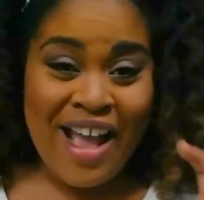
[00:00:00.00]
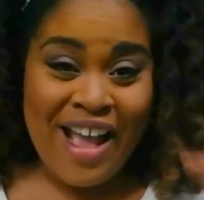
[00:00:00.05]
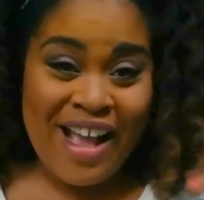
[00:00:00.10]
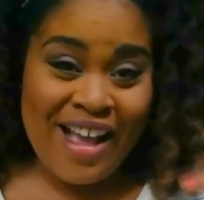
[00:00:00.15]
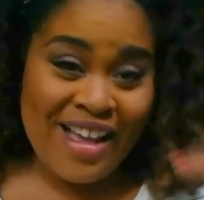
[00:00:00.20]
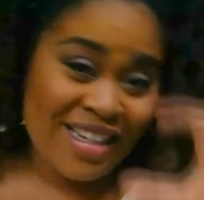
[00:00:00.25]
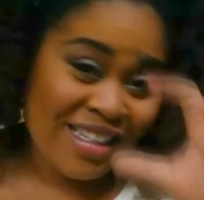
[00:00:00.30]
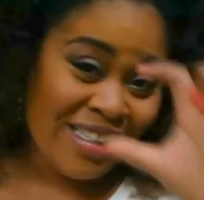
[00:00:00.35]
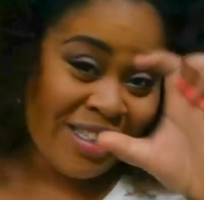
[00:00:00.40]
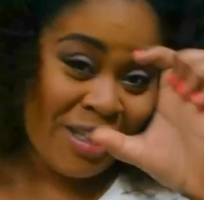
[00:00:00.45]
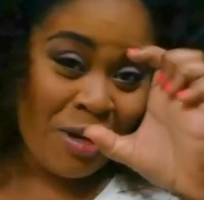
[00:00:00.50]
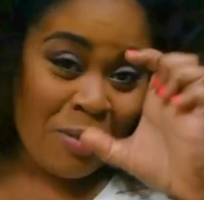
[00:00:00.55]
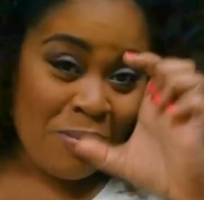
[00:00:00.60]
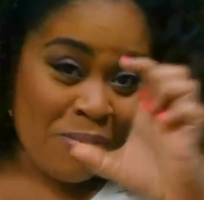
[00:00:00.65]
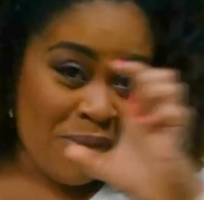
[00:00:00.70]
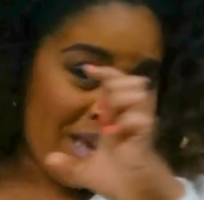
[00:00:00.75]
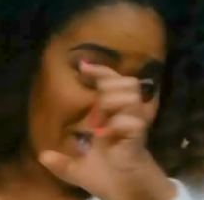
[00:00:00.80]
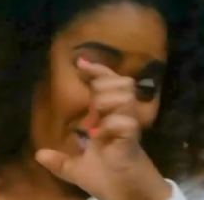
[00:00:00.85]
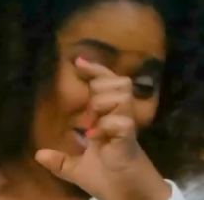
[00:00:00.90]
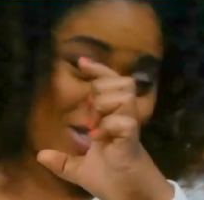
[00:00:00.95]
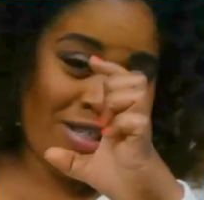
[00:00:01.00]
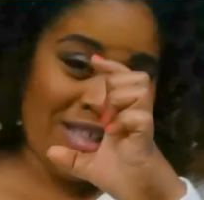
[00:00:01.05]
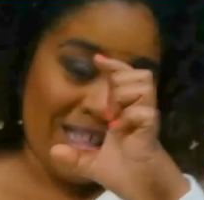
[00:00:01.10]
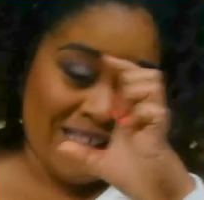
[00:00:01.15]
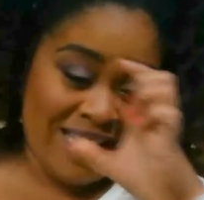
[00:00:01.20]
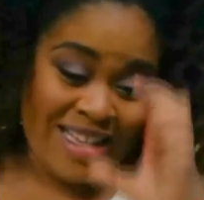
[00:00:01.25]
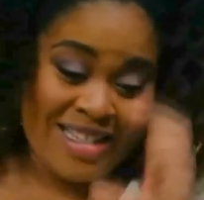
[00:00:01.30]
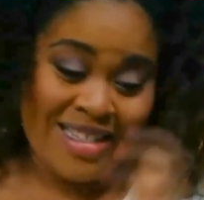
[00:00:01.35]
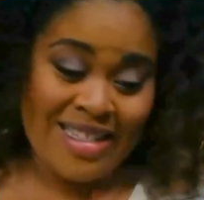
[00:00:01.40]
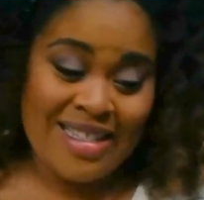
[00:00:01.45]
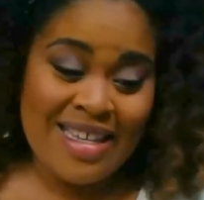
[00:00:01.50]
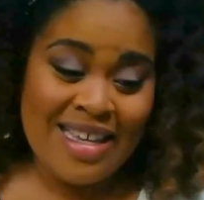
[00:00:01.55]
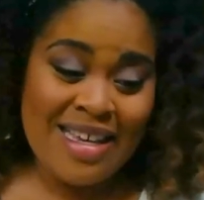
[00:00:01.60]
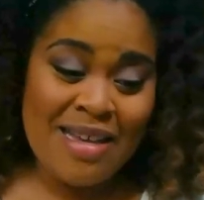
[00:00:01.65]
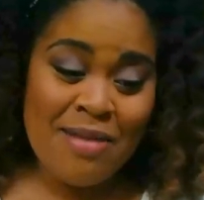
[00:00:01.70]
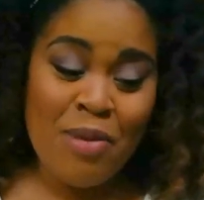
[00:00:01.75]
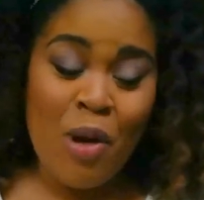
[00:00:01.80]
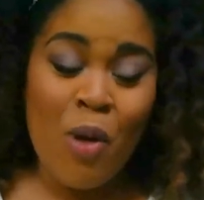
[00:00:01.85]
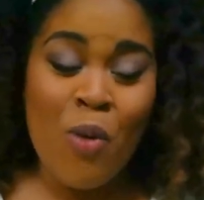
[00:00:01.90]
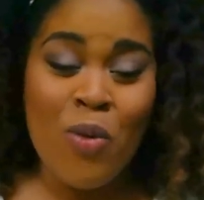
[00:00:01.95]
and a little picture that they
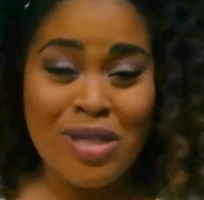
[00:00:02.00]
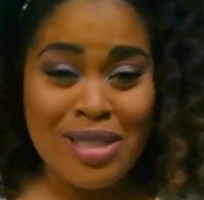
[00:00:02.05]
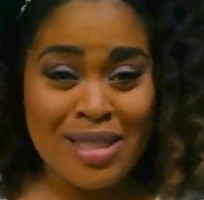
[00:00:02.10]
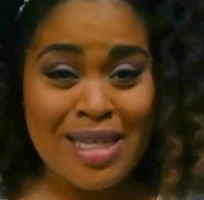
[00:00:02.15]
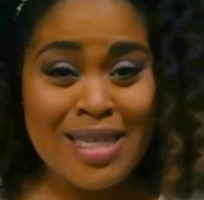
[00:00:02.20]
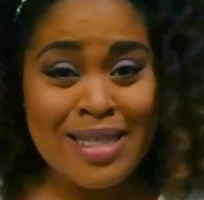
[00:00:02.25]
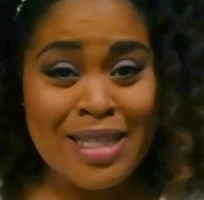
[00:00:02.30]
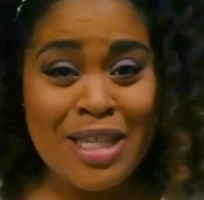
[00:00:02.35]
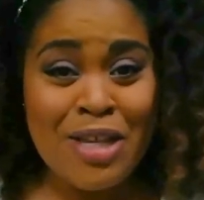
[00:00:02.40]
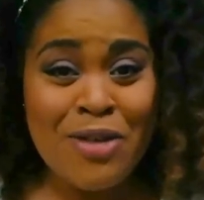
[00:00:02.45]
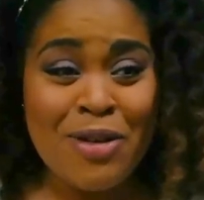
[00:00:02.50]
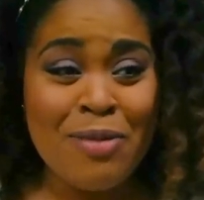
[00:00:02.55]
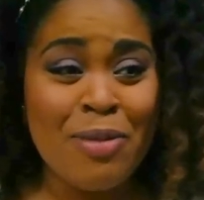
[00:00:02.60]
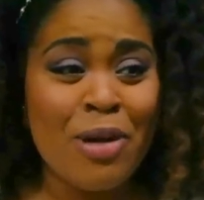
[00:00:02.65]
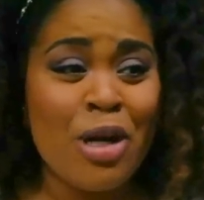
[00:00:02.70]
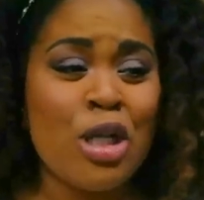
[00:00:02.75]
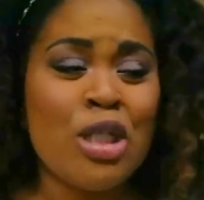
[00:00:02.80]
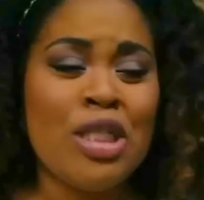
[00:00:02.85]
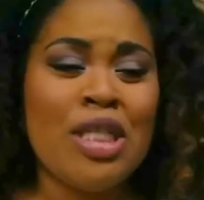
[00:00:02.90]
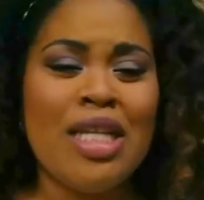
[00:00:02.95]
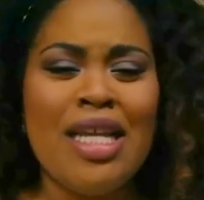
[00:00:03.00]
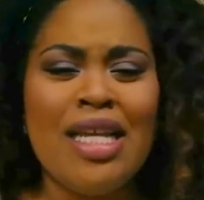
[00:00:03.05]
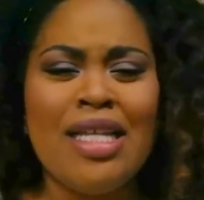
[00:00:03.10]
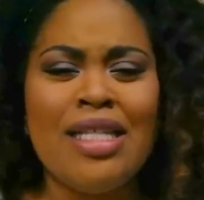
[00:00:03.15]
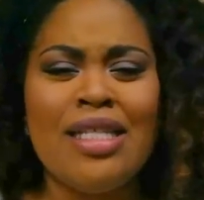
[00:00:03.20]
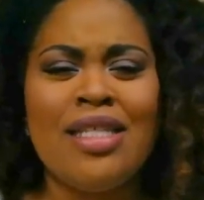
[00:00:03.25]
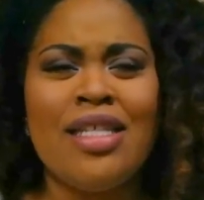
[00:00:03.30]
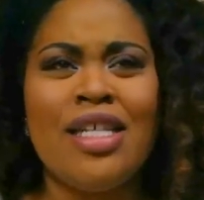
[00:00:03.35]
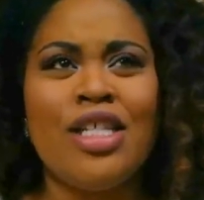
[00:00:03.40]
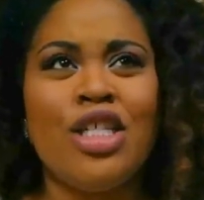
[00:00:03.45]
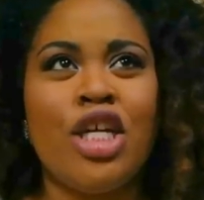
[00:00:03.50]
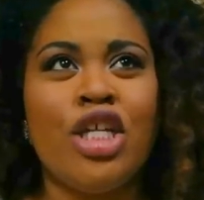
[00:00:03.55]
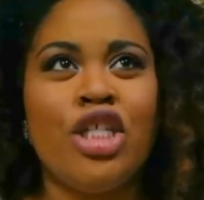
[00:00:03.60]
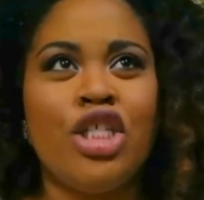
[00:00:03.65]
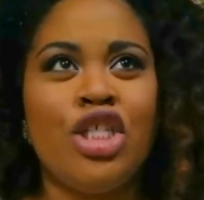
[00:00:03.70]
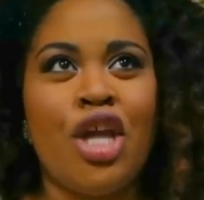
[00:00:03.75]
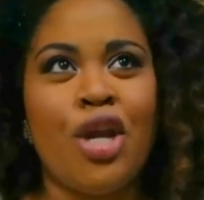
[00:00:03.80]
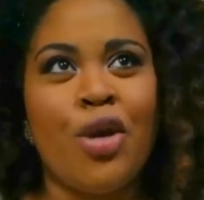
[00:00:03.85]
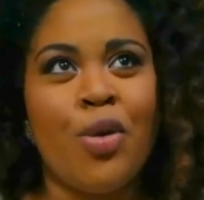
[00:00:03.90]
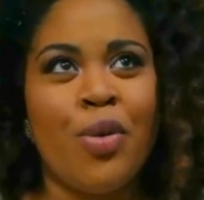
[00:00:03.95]
see, but once they see you in person, it's such a
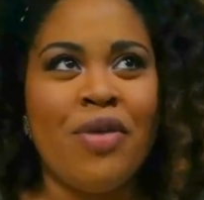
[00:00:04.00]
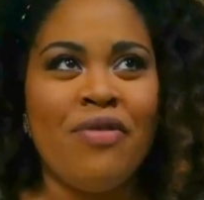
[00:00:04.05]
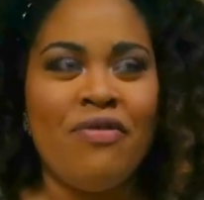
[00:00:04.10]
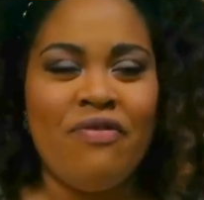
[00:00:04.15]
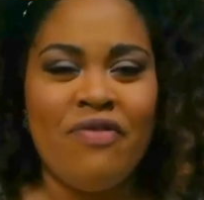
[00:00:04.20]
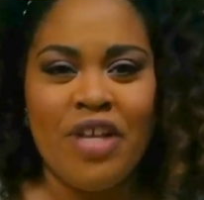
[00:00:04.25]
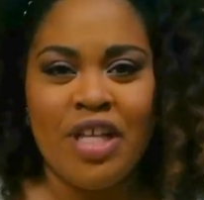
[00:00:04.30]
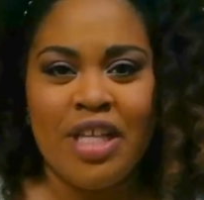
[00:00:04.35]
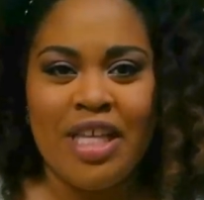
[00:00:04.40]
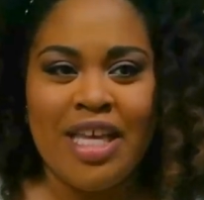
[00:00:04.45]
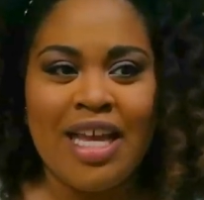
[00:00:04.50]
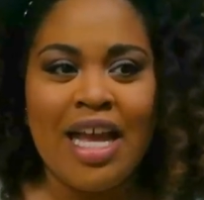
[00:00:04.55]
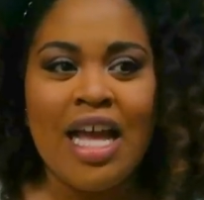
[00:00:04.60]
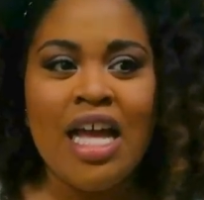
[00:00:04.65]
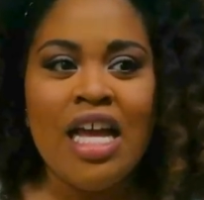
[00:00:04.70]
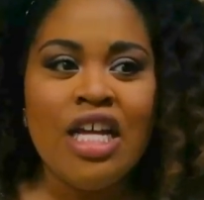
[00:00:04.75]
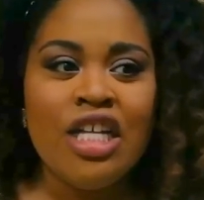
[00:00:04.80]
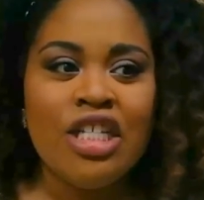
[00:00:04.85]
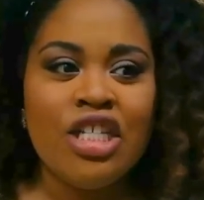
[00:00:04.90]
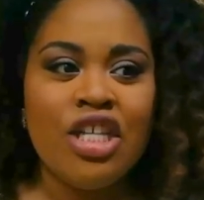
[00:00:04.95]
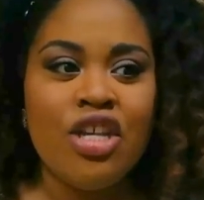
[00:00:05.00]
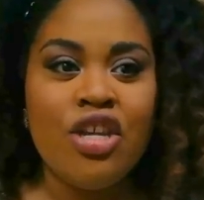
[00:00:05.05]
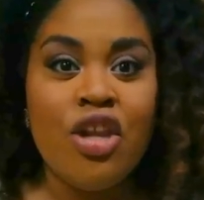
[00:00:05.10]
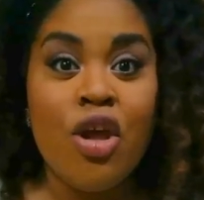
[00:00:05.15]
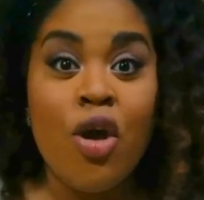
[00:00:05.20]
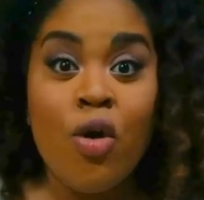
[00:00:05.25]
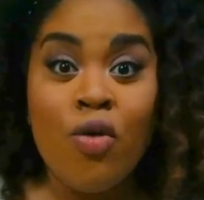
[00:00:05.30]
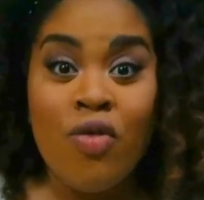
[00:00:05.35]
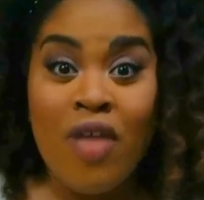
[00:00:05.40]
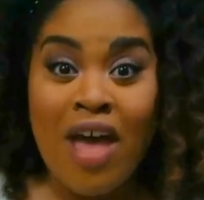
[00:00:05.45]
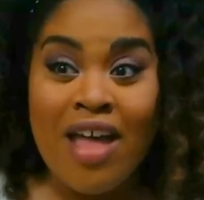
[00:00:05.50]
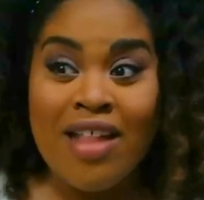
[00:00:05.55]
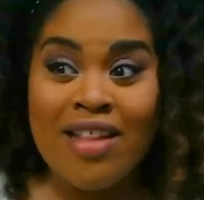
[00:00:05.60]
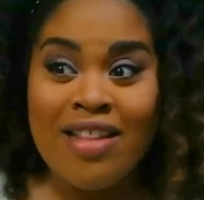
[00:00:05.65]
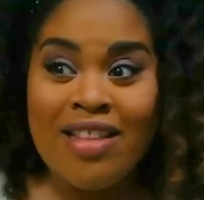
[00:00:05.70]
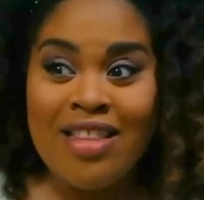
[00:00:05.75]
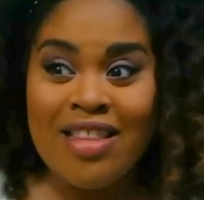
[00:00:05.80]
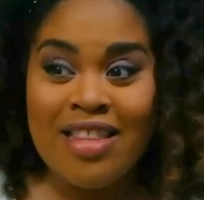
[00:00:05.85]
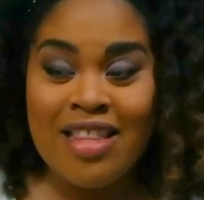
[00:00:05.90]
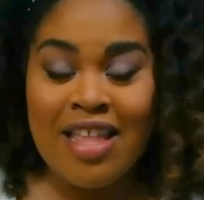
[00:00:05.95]
genuine feeling to know that
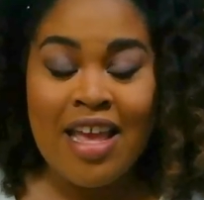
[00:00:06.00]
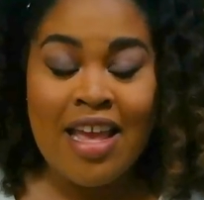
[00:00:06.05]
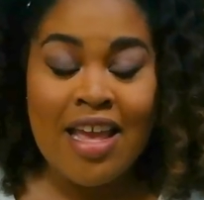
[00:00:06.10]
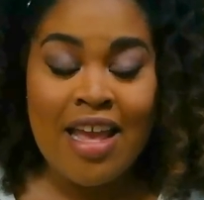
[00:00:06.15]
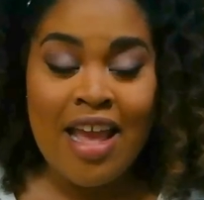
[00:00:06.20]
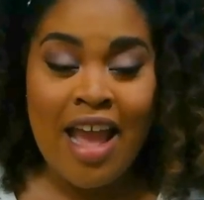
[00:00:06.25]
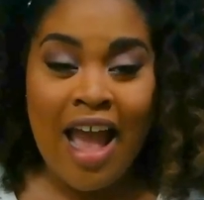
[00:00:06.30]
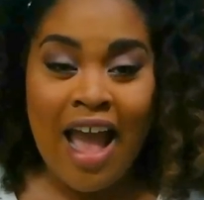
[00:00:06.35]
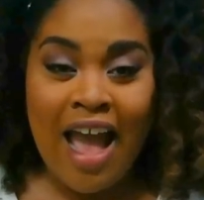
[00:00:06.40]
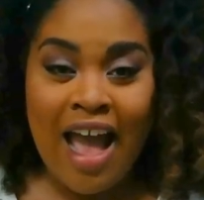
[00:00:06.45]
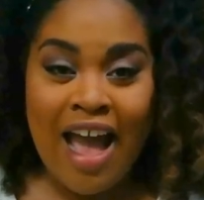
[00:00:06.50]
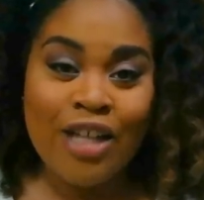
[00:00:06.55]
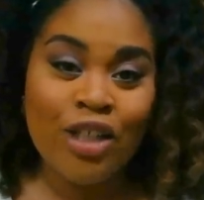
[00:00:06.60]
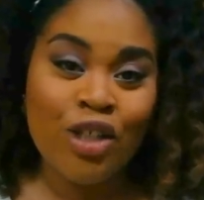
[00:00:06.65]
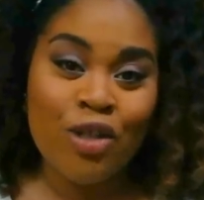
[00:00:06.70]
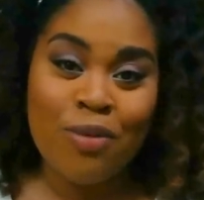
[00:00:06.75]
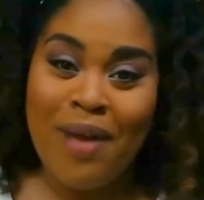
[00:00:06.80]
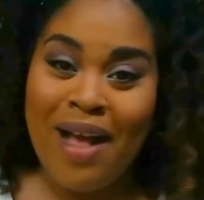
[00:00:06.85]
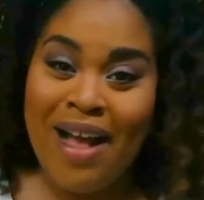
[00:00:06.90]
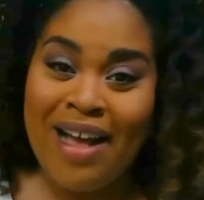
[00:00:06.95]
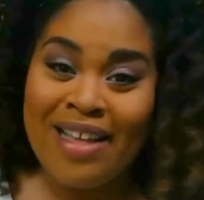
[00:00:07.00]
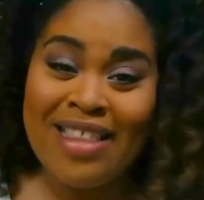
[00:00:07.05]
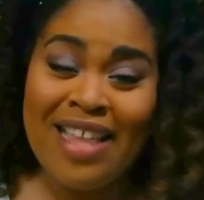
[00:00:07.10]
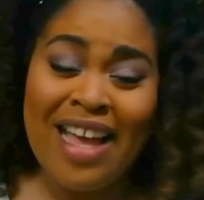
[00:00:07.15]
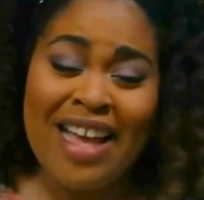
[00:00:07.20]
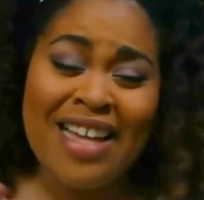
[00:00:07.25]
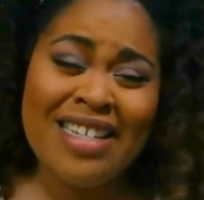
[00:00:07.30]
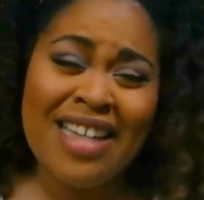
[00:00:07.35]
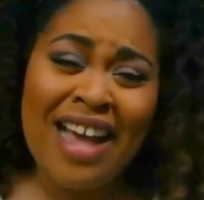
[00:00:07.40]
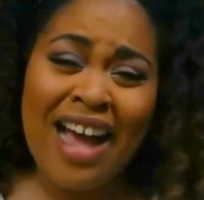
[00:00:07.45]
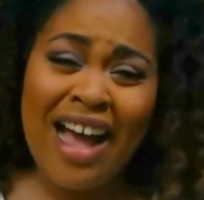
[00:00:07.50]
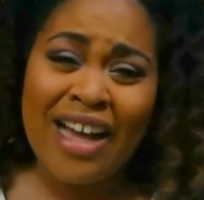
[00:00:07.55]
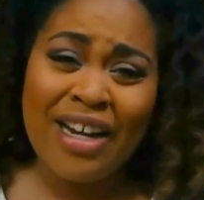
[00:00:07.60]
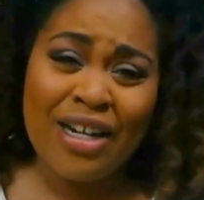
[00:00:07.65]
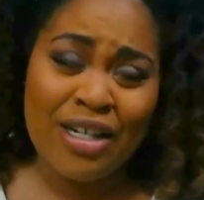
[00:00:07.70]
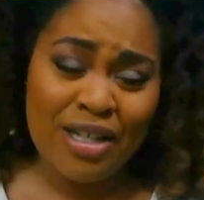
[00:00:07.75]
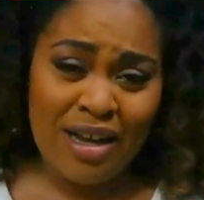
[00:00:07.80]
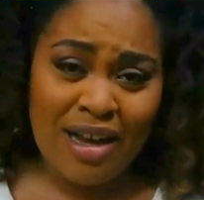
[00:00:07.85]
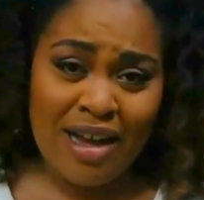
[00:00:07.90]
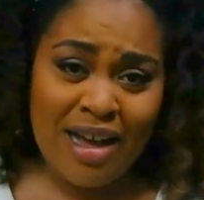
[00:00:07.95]
they had your back that
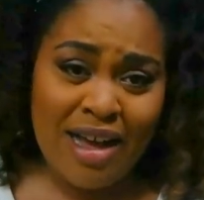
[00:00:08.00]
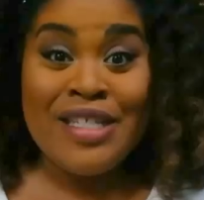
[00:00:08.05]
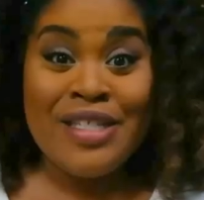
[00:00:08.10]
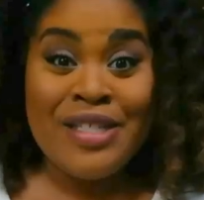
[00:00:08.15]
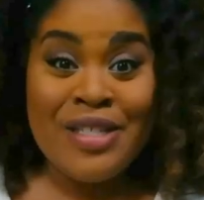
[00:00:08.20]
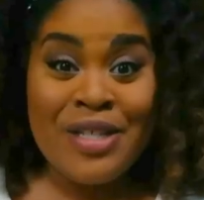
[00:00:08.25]
entire time.